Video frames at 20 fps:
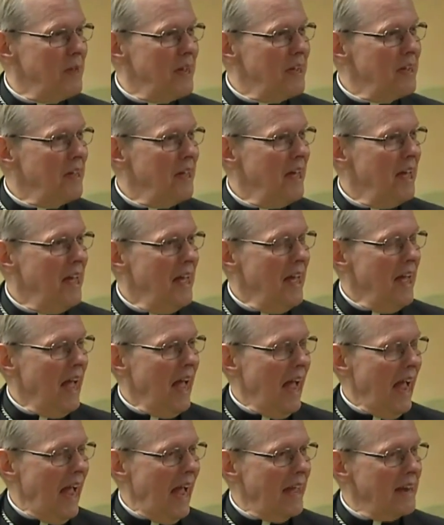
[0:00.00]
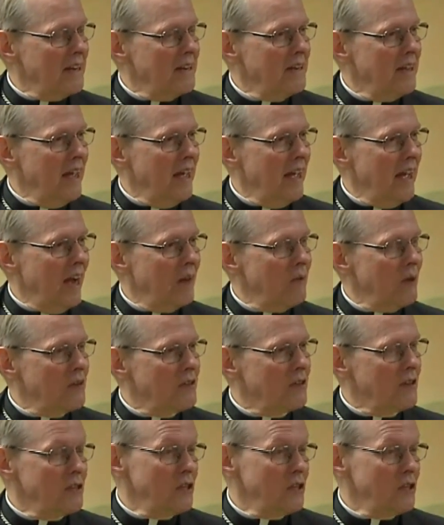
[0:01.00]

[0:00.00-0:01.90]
me. And uh, I was